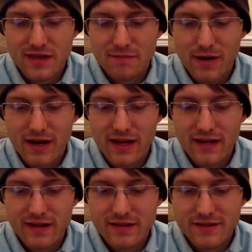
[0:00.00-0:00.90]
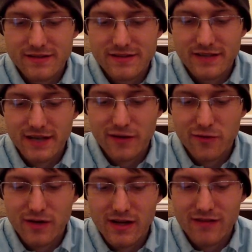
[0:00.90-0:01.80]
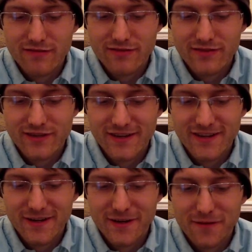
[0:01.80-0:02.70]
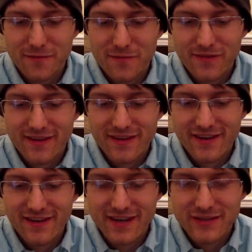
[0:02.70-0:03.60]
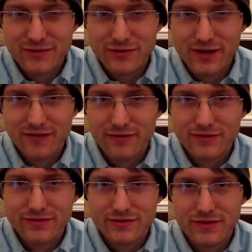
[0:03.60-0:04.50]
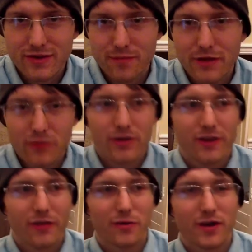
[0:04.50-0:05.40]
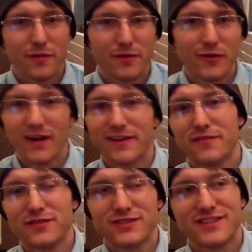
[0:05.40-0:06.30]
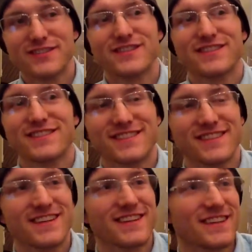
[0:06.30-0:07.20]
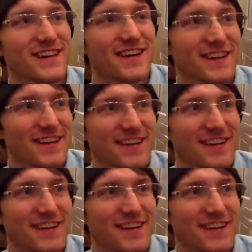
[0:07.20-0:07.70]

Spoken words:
my second wave, the next wave, which is really the big one and the one I've been riding ever since, is the.